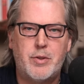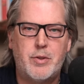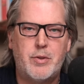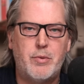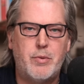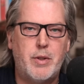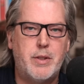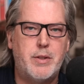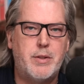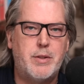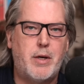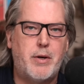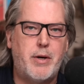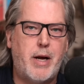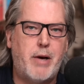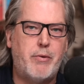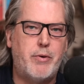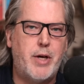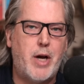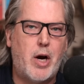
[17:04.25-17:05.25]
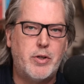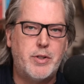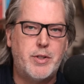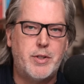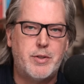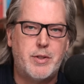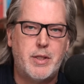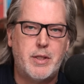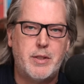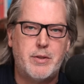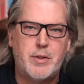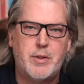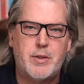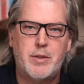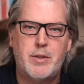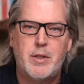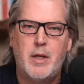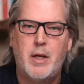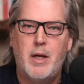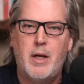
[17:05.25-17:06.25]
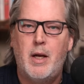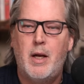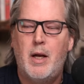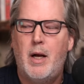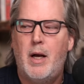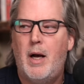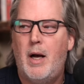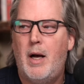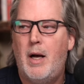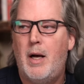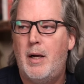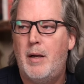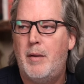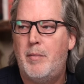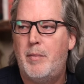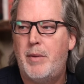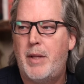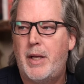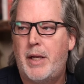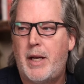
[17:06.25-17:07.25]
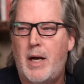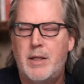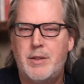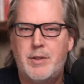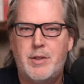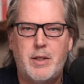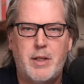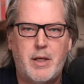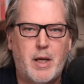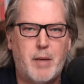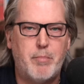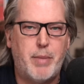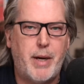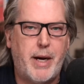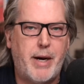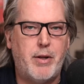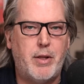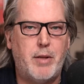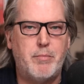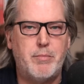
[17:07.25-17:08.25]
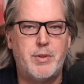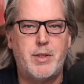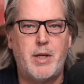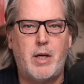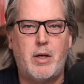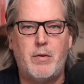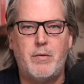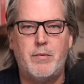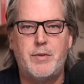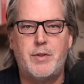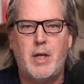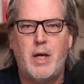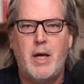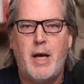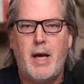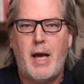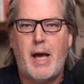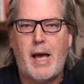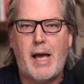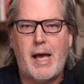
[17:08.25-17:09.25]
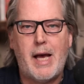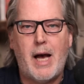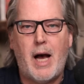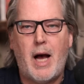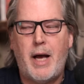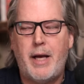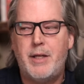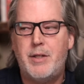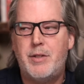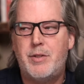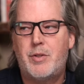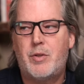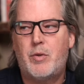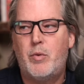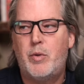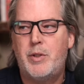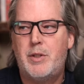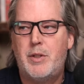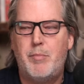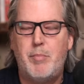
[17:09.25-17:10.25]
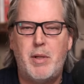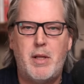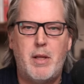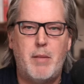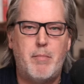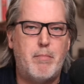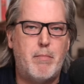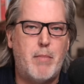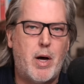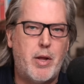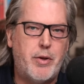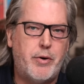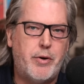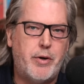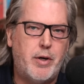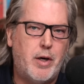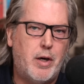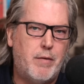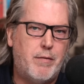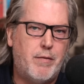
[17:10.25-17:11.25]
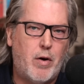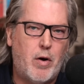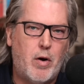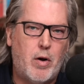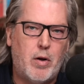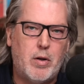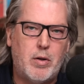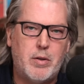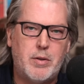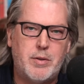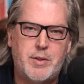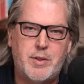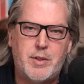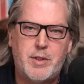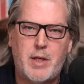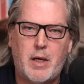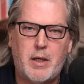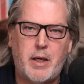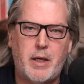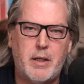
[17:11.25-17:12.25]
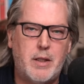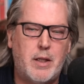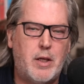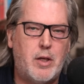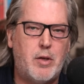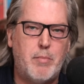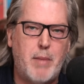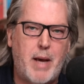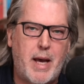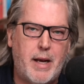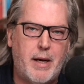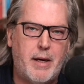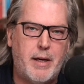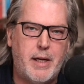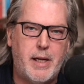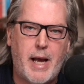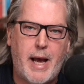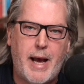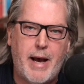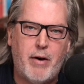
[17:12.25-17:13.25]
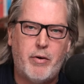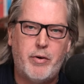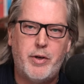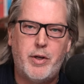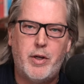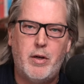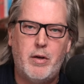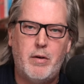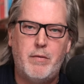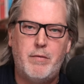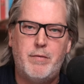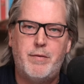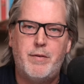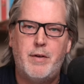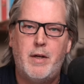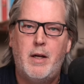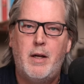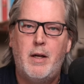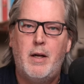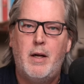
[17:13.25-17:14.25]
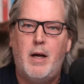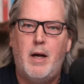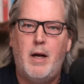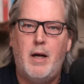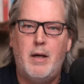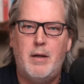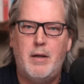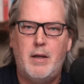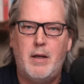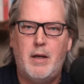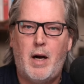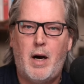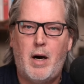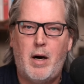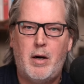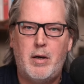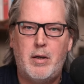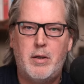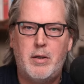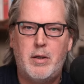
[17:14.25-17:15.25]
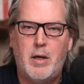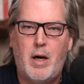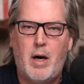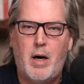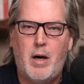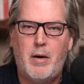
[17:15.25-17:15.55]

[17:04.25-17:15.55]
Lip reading: students are now narcissists. They constantly compare themselves. AI is going to be the mother of all, sucking the humanity out of our